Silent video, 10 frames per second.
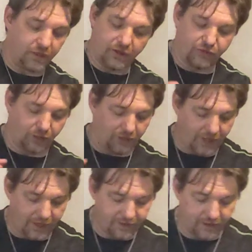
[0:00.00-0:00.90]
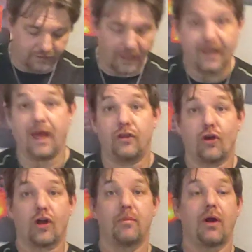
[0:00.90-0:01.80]
There's a lot of things I can't
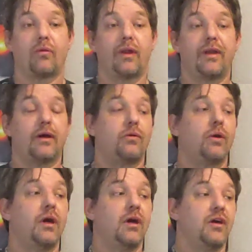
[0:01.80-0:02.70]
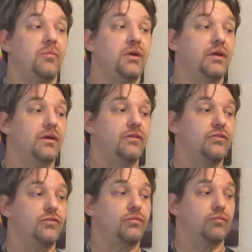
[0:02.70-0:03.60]
talk about right now
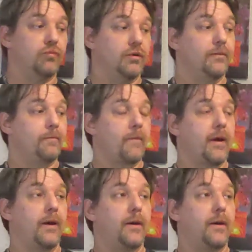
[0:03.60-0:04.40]
because, well,